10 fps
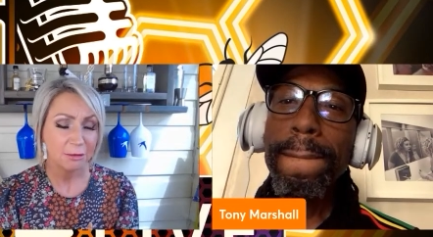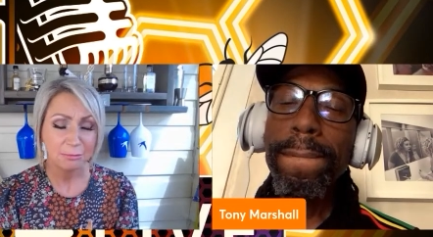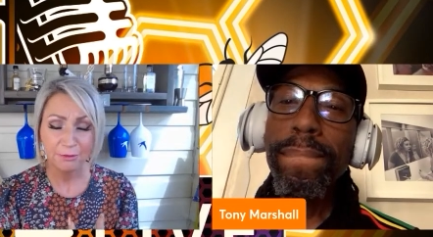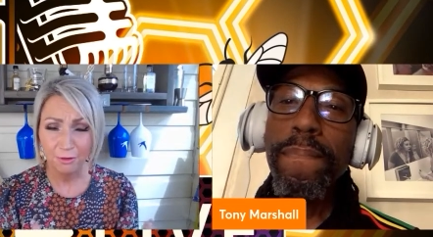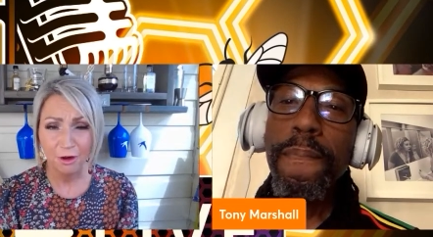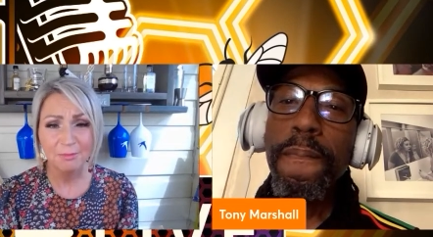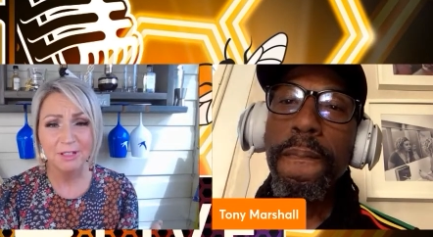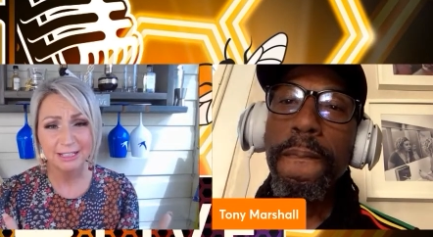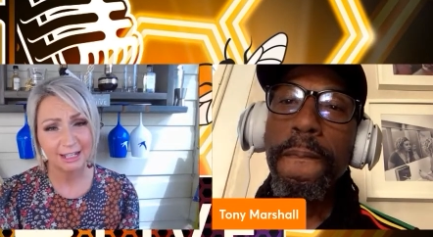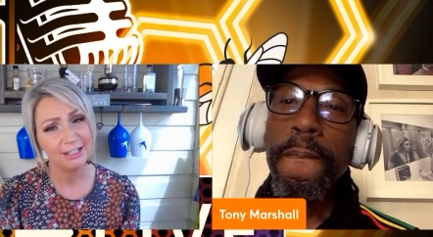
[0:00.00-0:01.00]
Speaker 1: performers
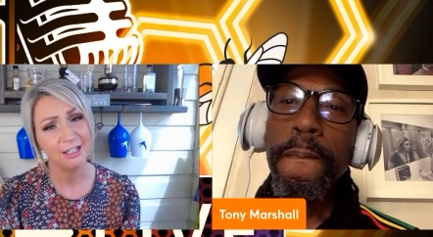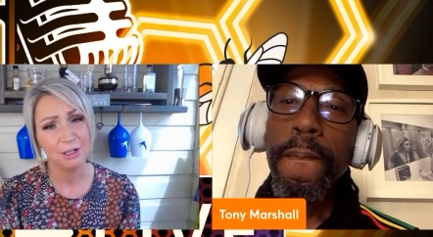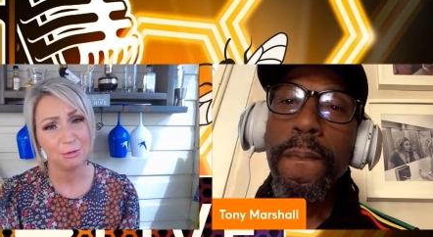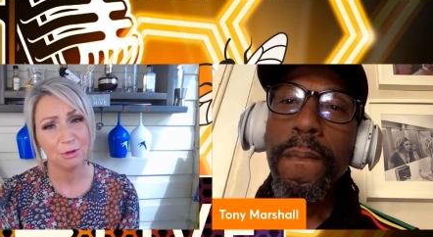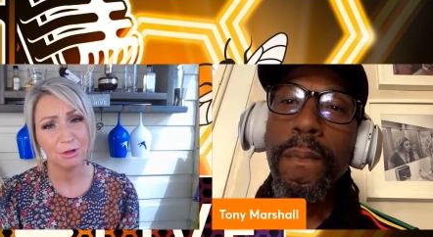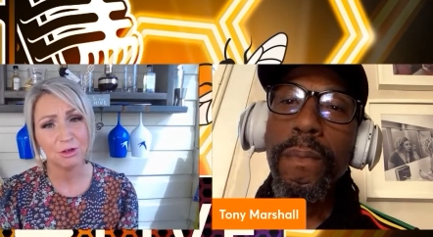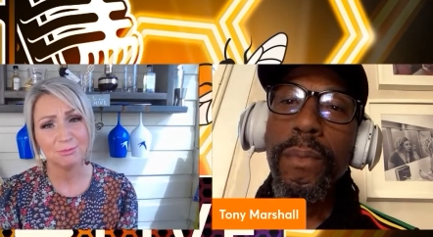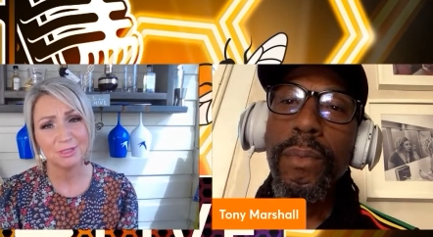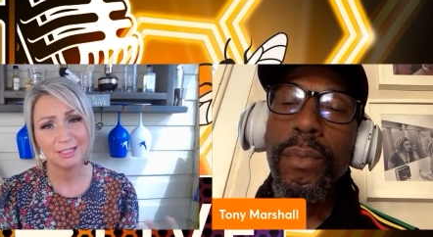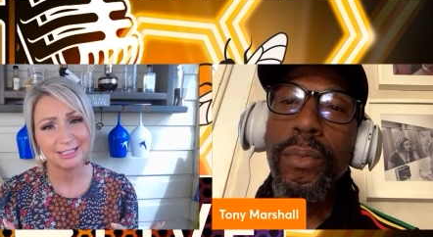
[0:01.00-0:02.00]
like you come
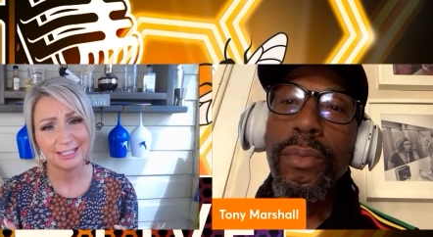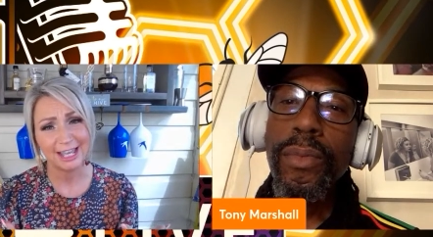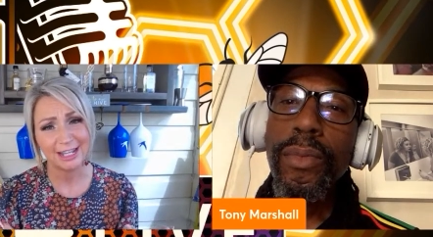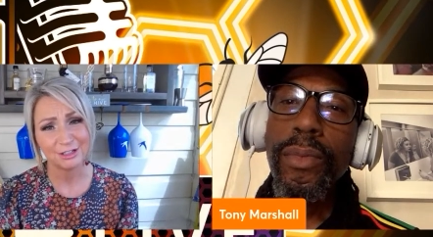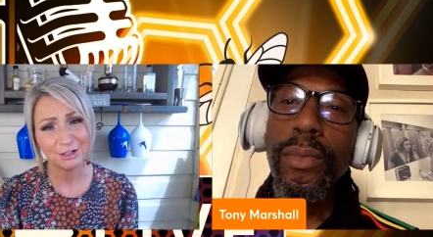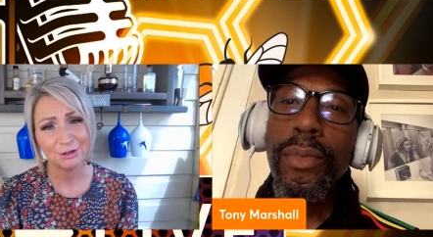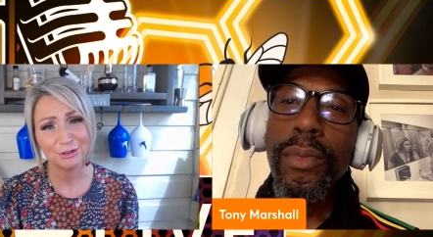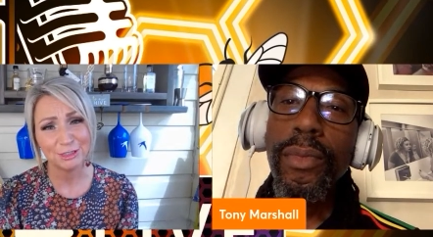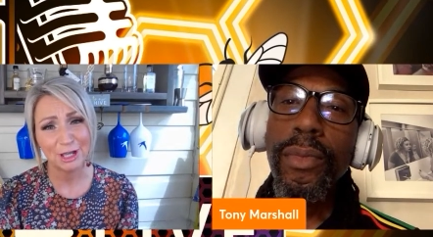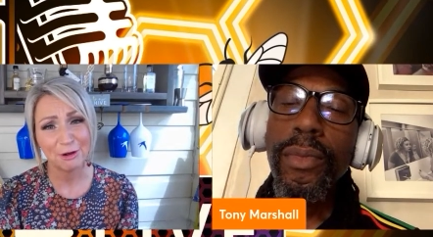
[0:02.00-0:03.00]
to the stage and
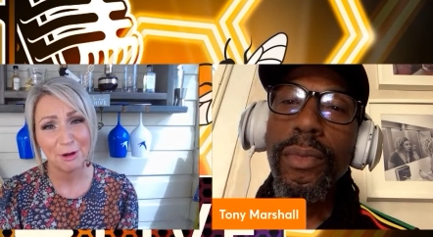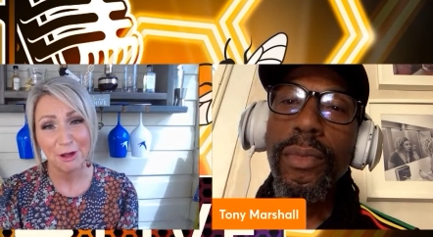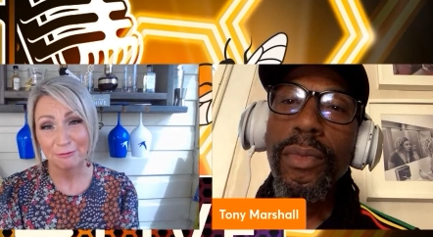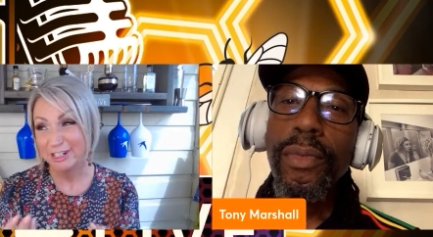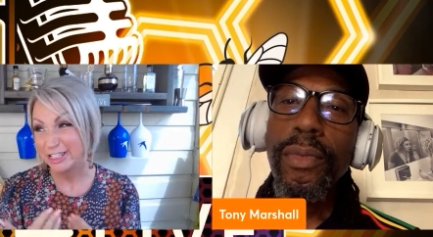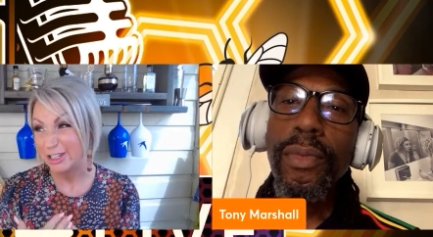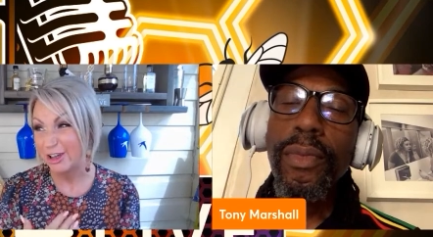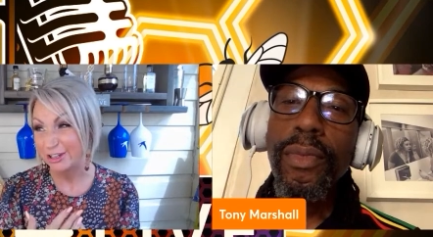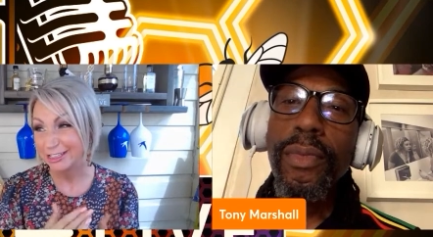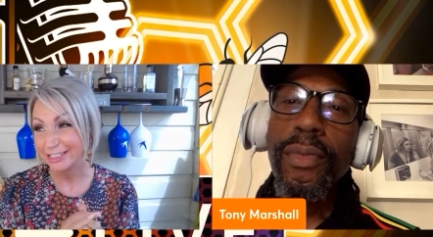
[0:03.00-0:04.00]
also
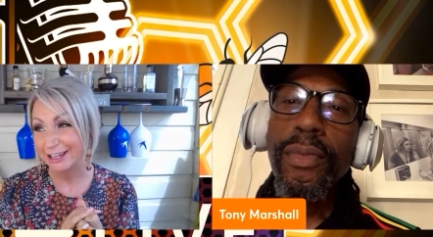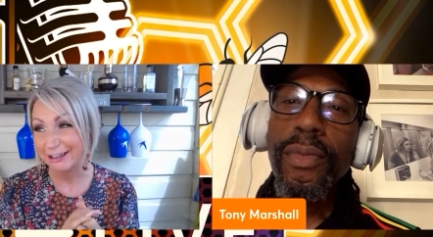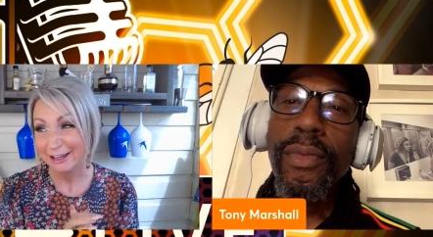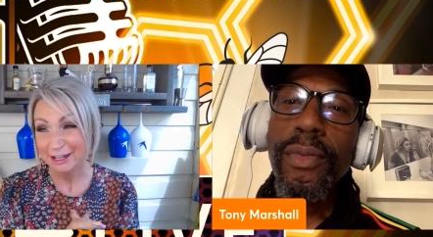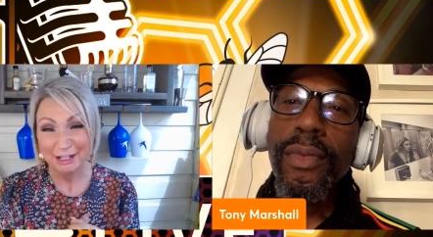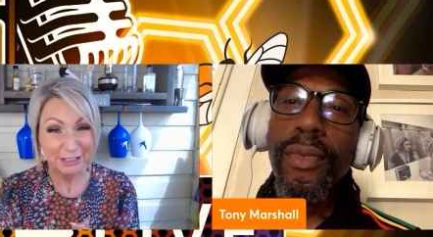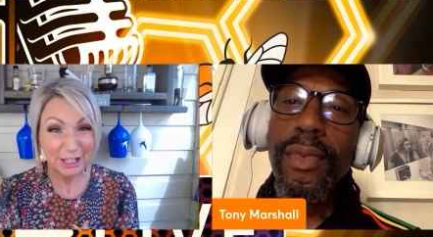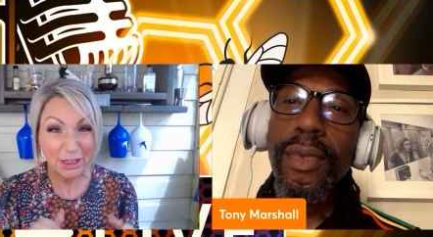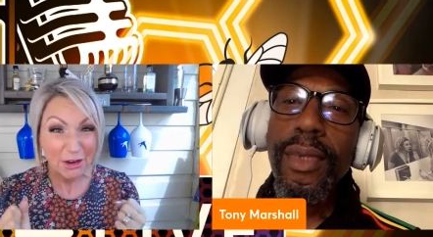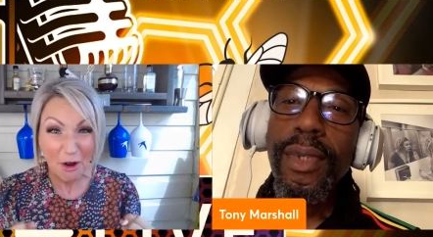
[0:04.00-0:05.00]
return to... to
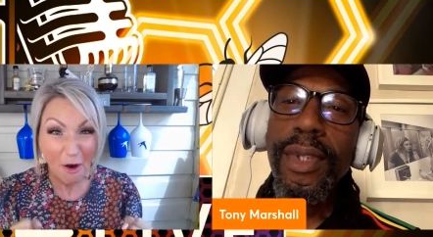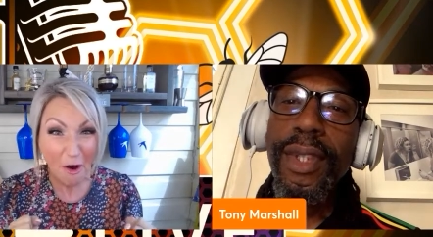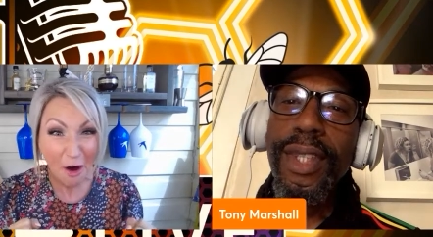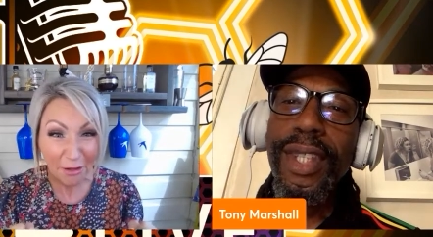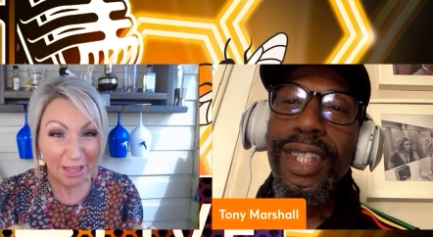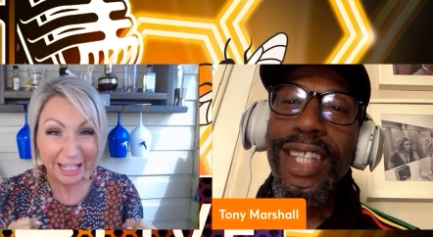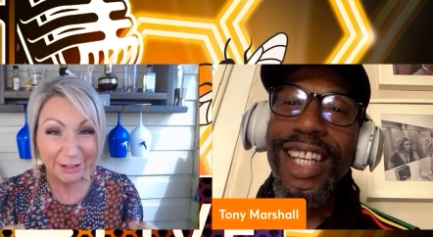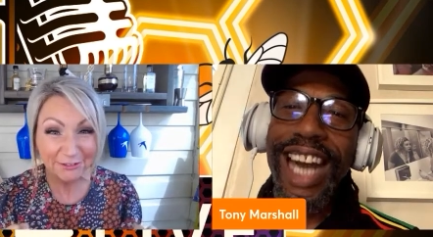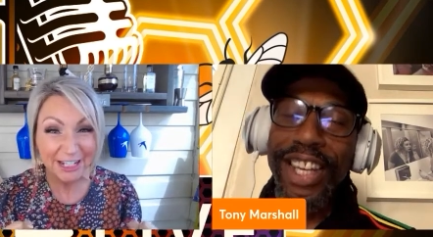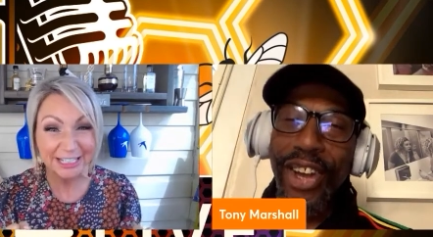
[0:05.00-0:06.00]
the north. I
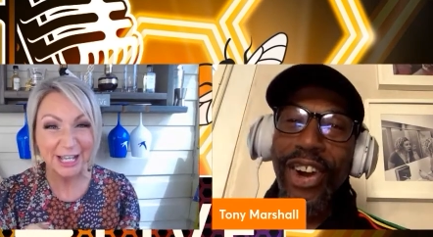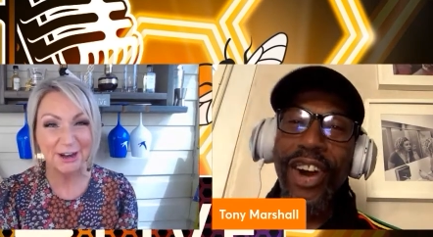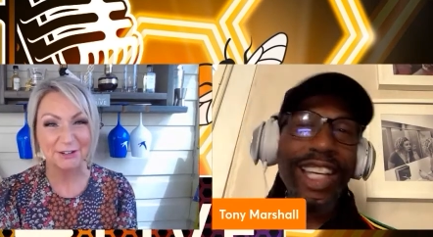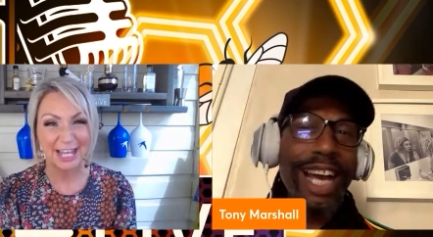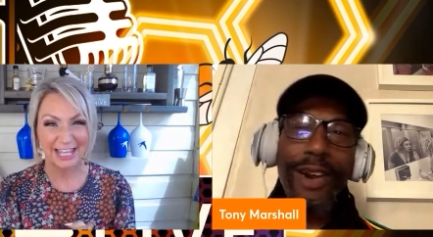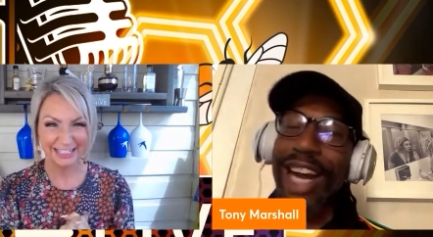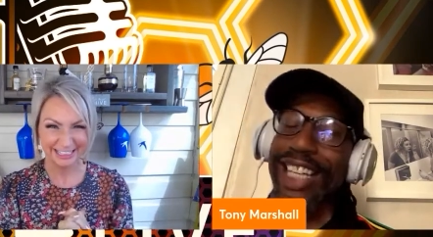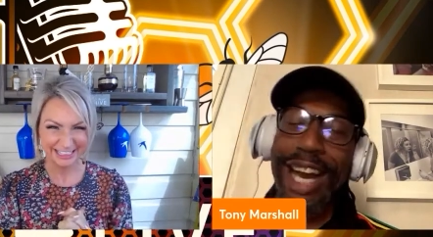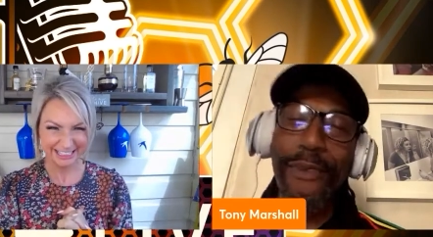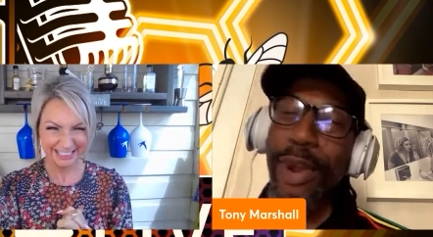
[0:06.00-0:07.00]
love
Speaker 2: it. I know. I can't, I
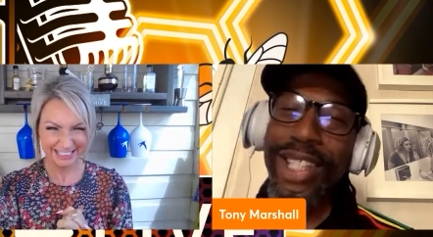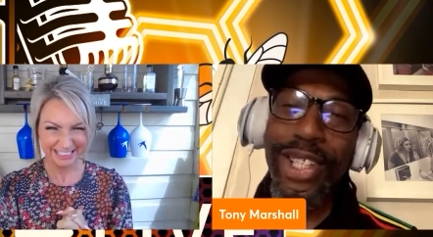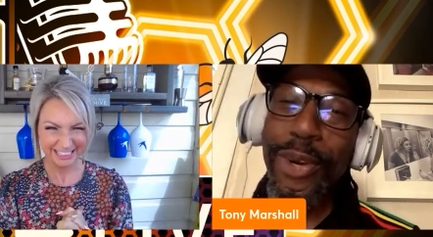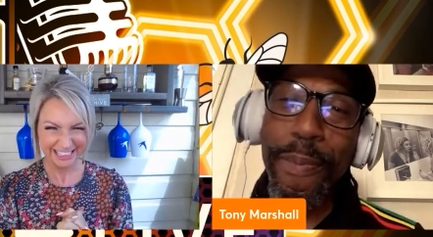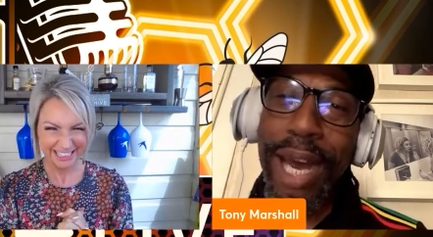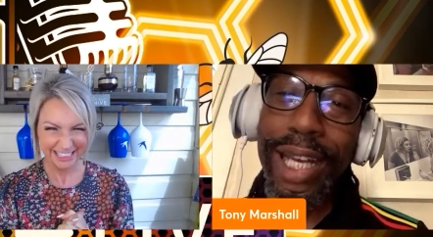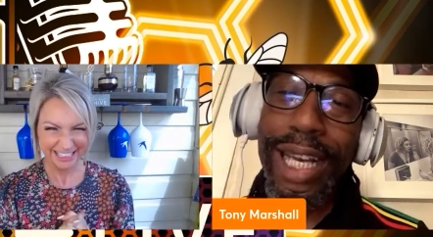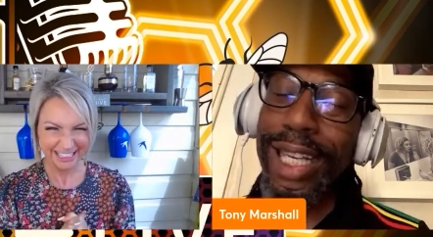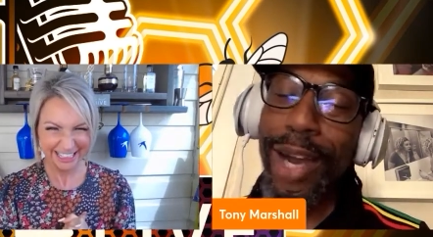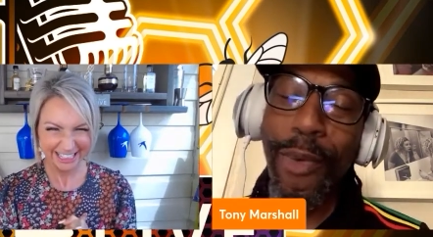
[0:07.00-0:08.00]
can't wait to come back. I
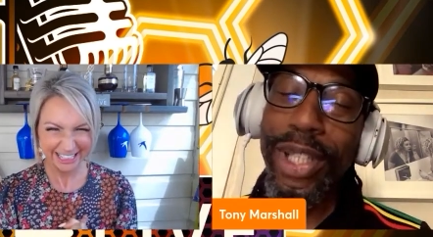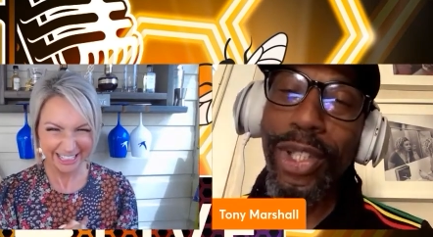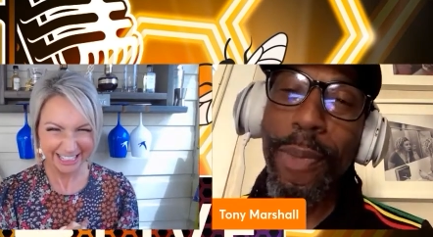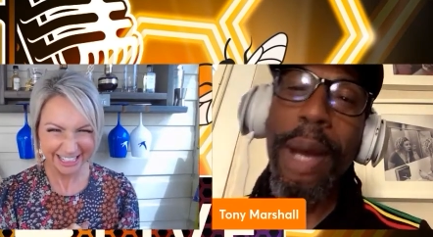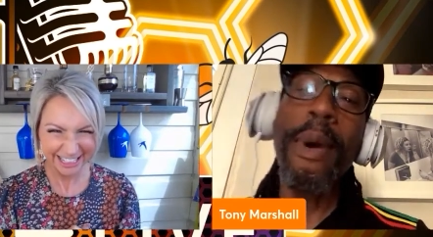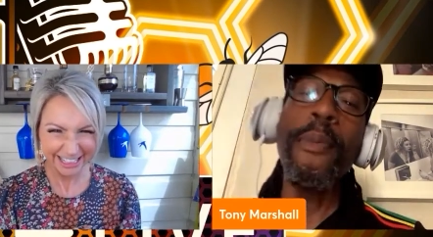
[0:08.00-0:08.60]
can't wait to go back. My